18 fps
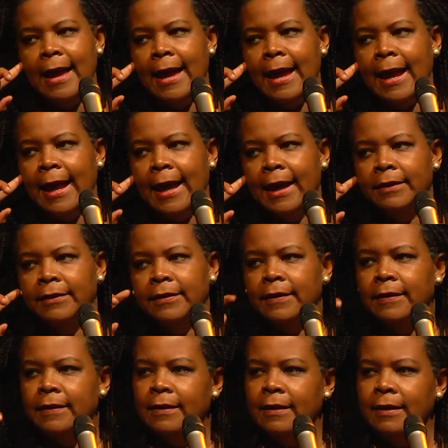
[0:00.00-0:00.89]
And
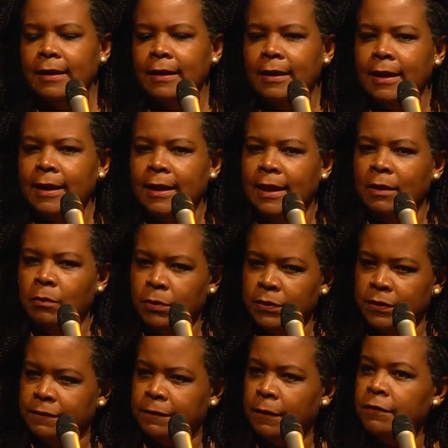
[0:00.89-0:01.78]
it
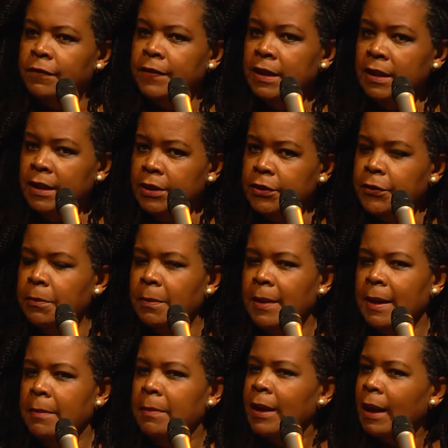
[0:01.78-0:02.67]
was fulfilling to
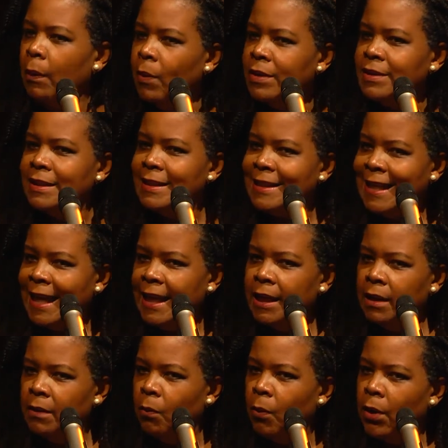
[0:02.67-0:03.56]
me, but I wasn't
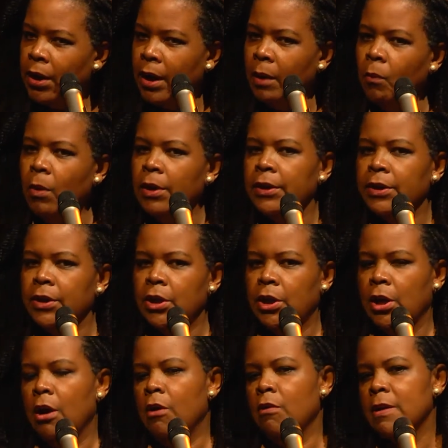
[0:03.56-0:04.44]
getting where I wanted to
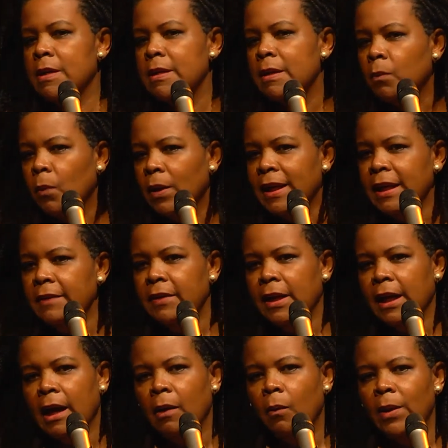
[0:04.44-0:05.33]
go. And then one
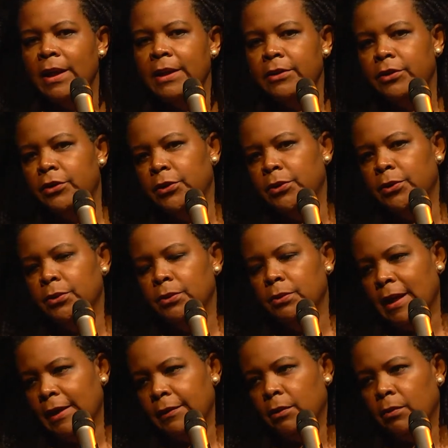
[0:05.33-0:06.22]
evening I
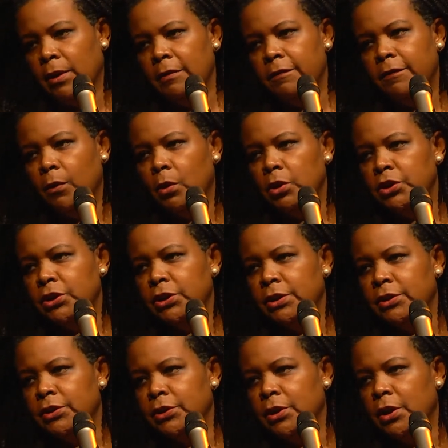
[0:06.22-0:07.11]
had the great
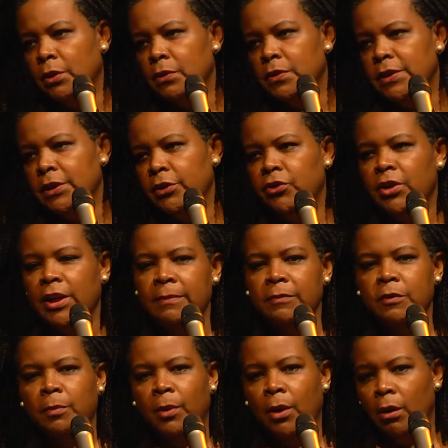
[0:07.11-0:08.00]
fortune to go see
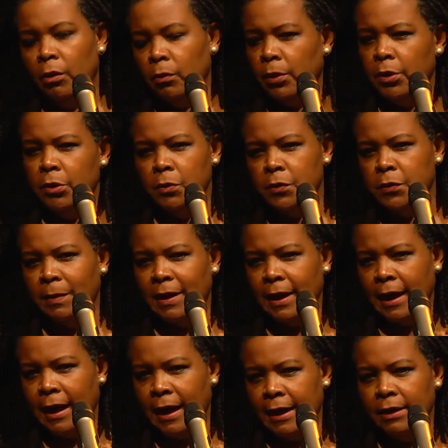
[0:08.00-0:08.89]
James Baldwin, who was
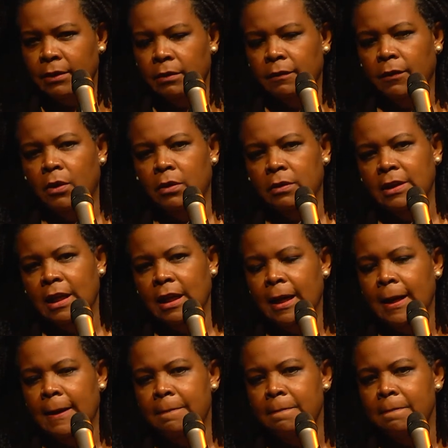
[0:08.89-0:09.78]
my idol of all
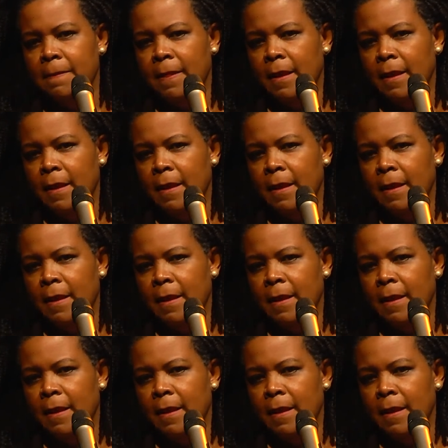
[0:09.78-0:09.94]
time,